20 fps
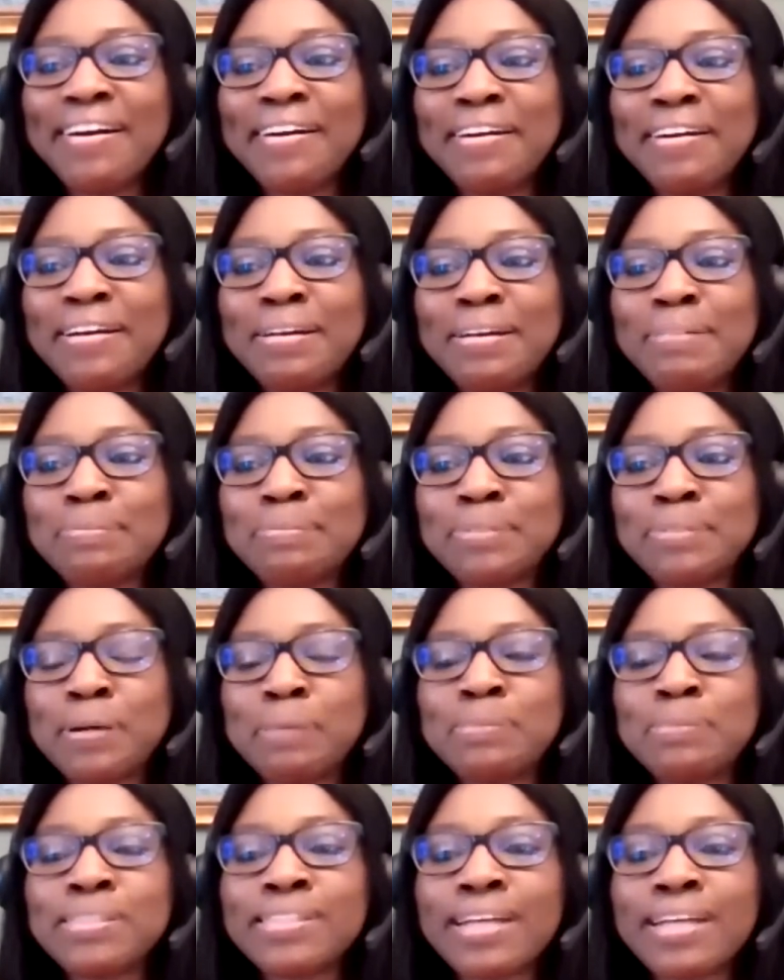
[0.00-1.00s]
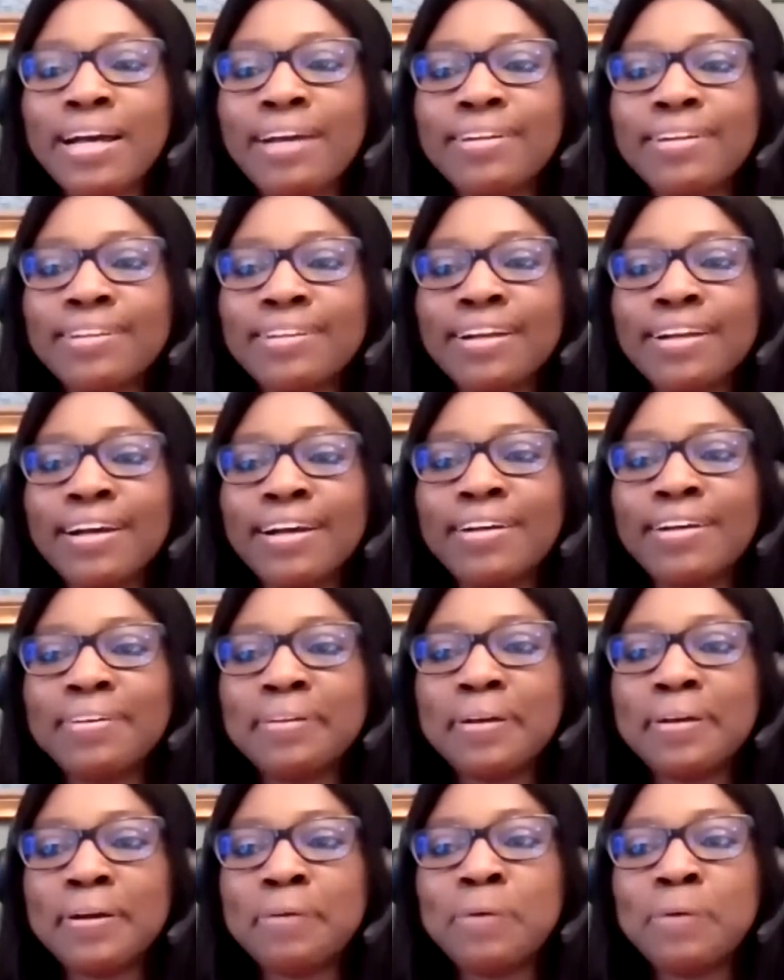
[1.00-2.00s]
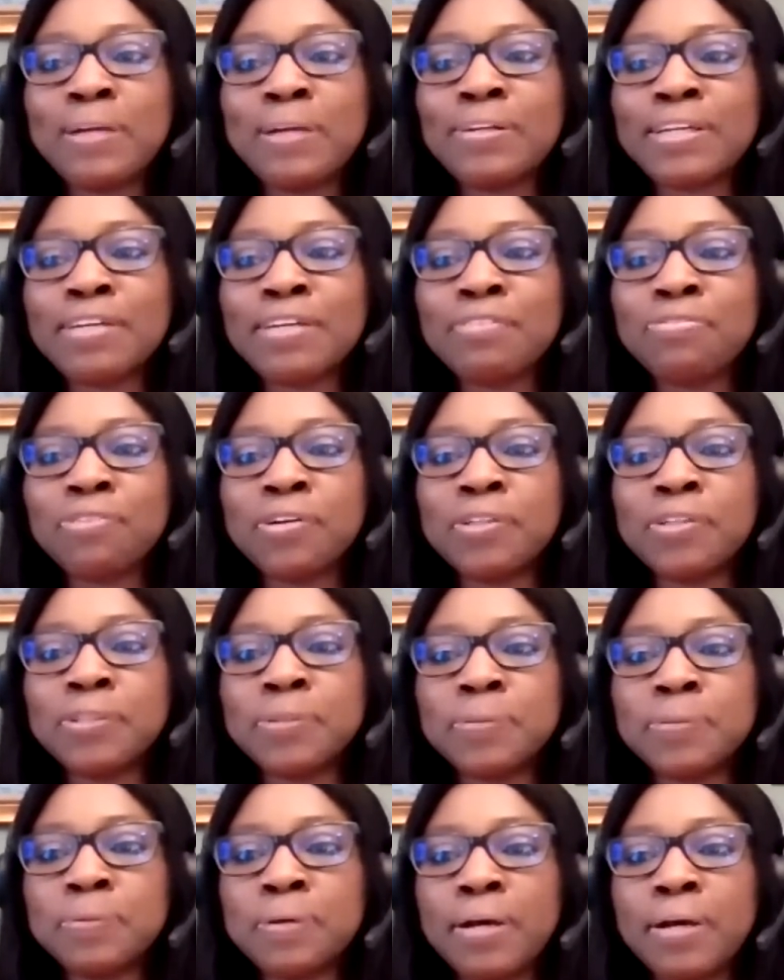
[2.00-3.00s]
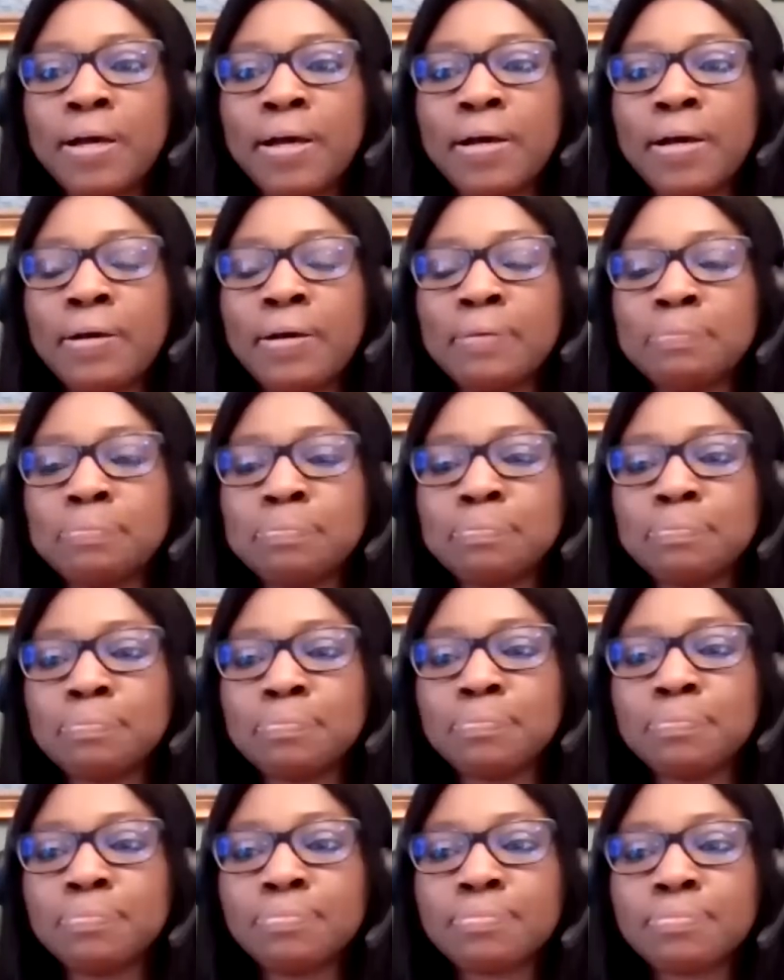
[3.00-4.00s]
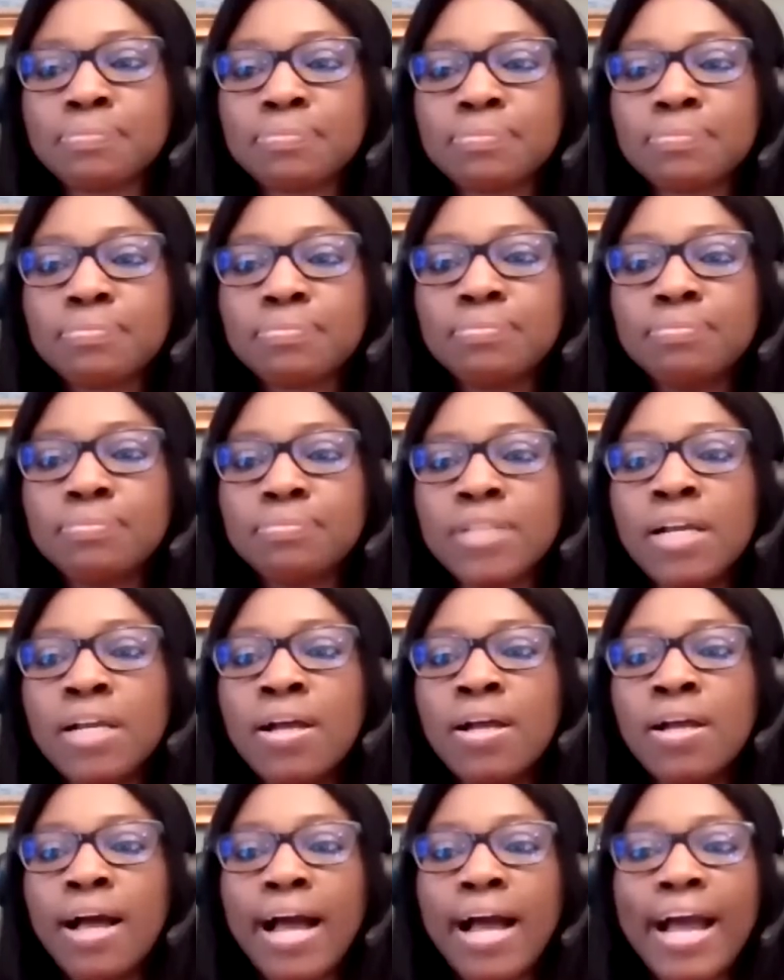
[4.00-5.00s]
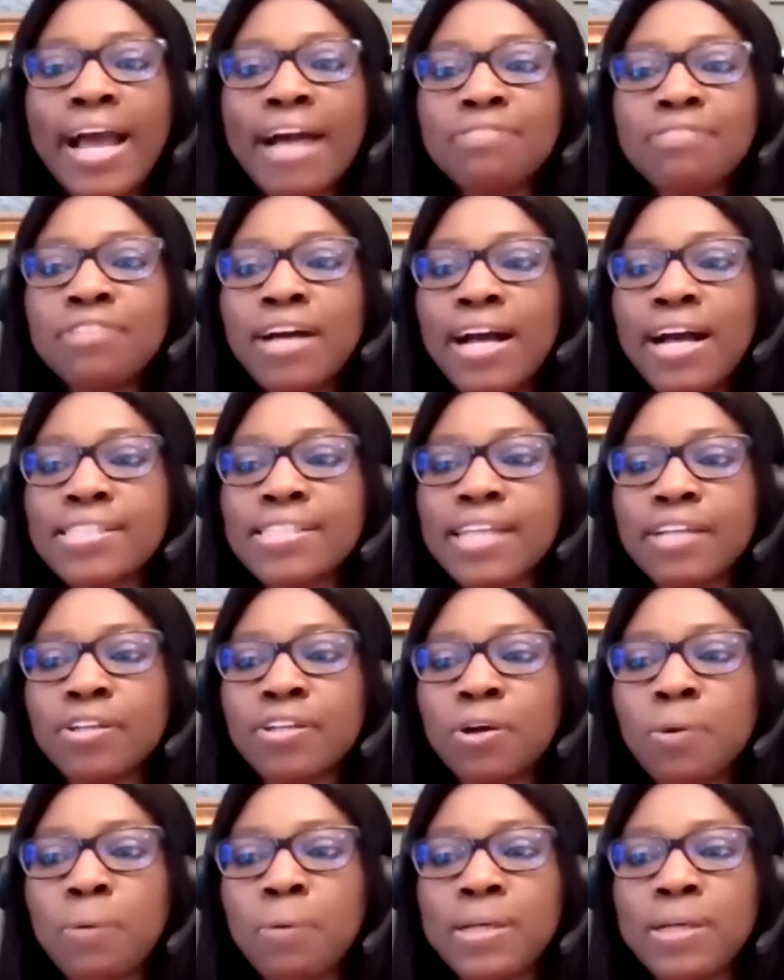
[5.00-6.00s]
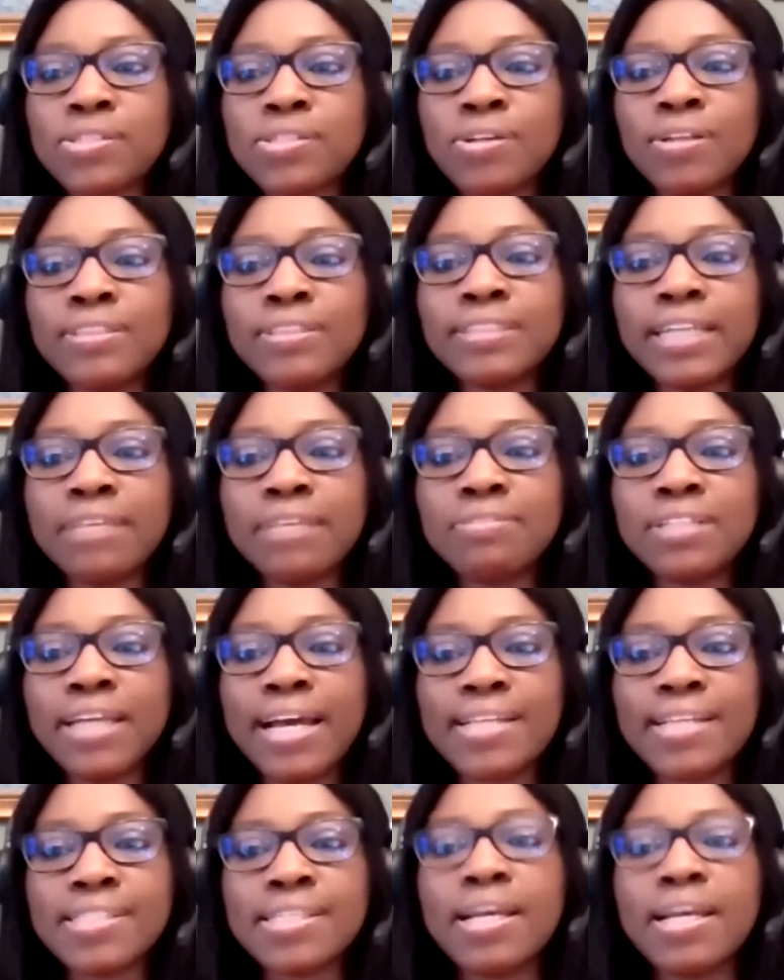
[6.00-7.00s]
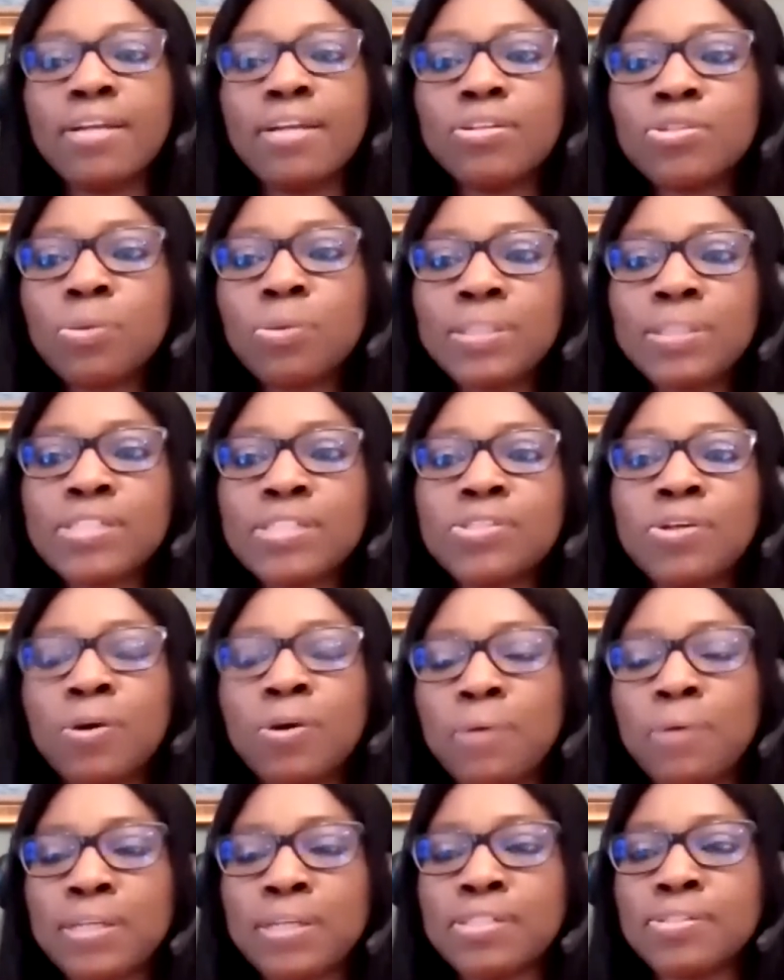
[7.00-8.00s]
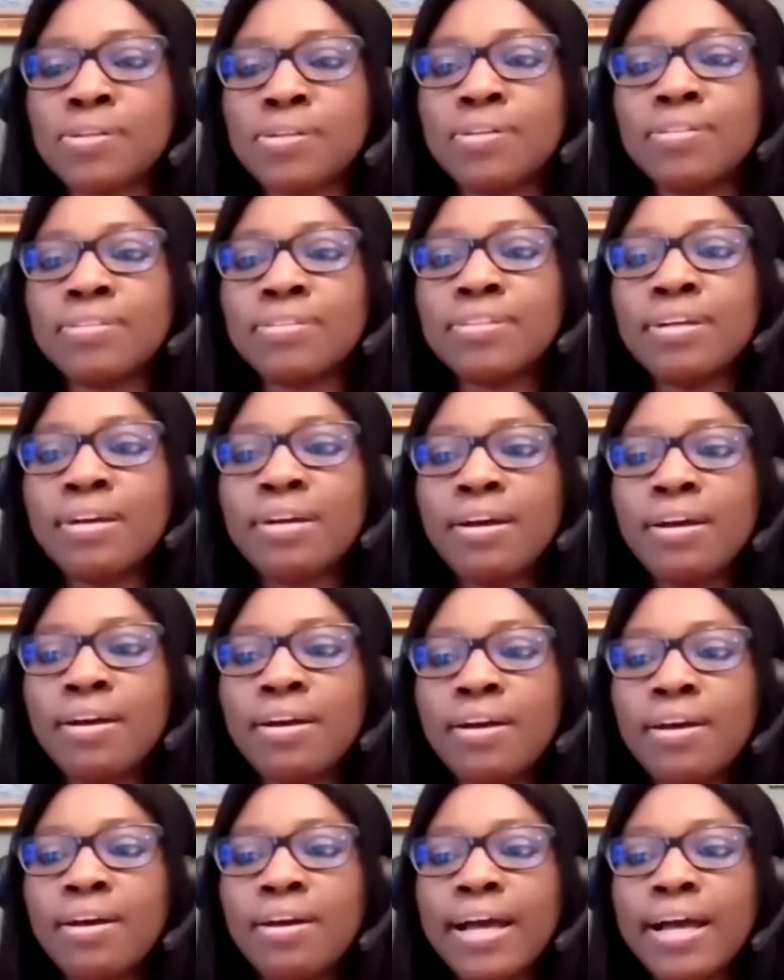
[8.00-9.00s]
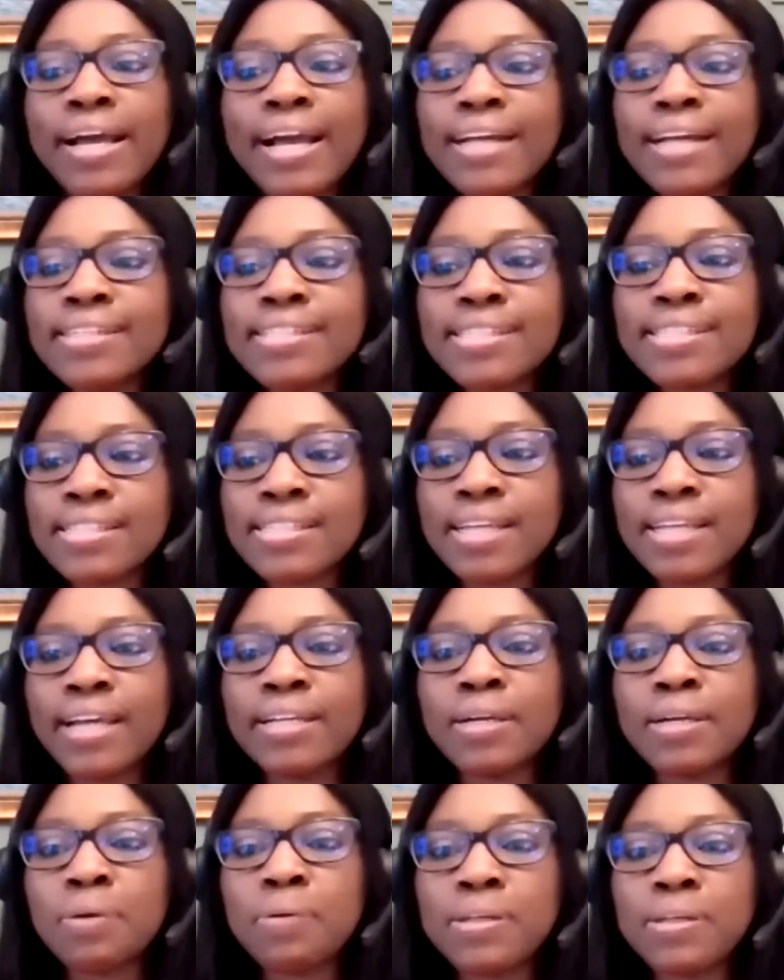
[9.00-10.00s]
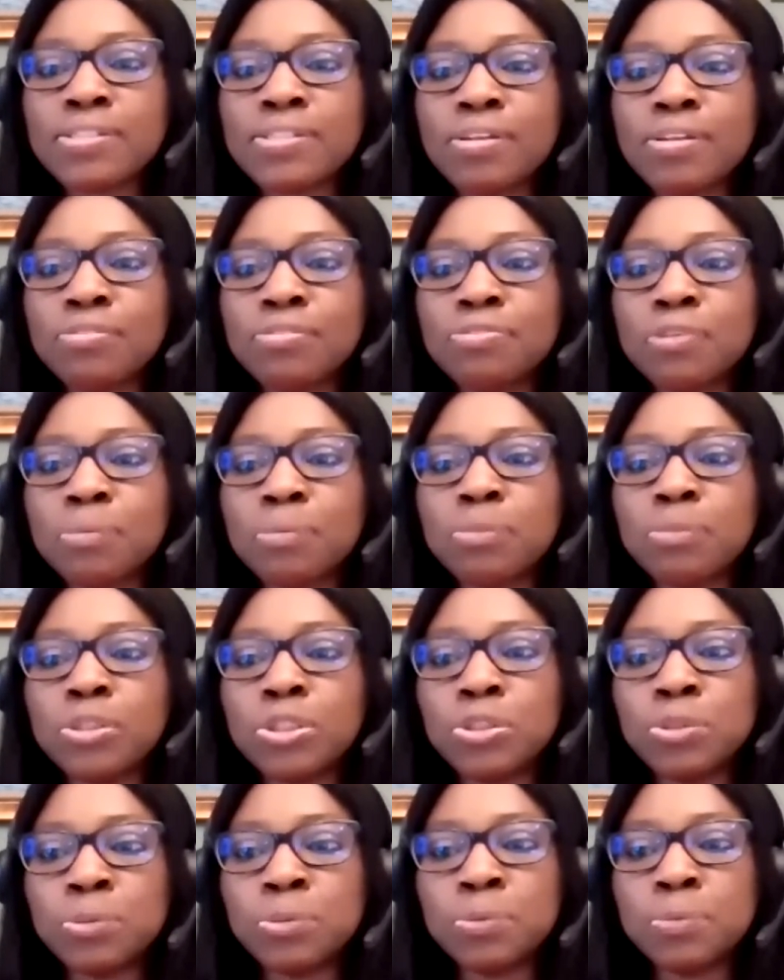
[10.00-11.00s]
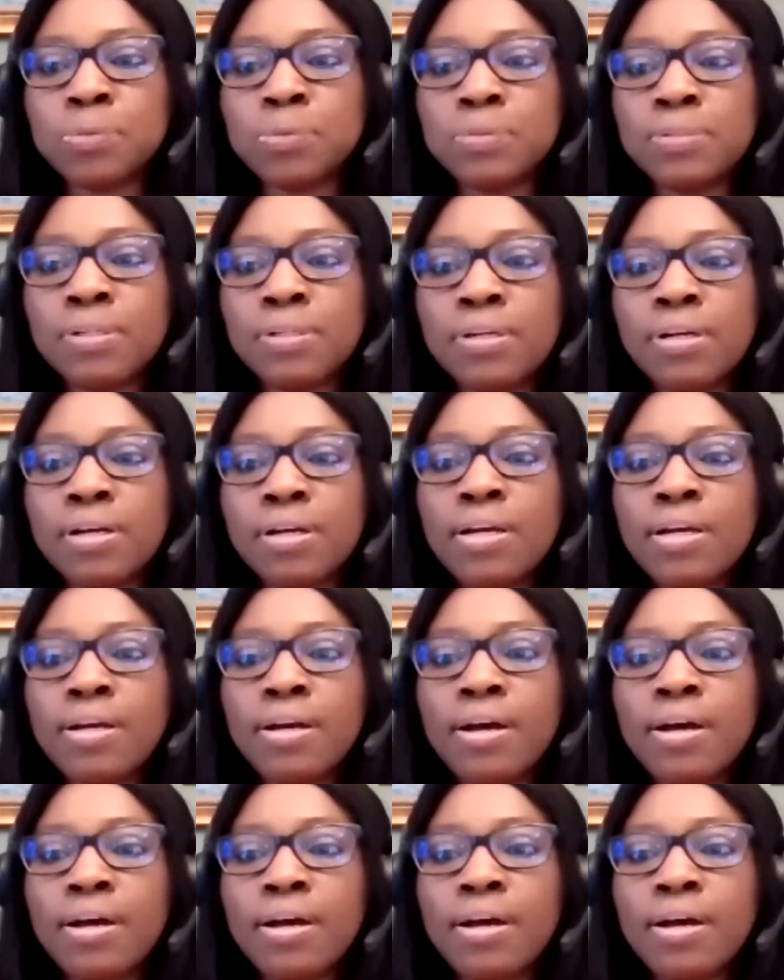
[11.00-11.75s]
Come to Canada. We're looking for you. I haven't answered your question, David Essien. So what is your question? Can't see any question from you.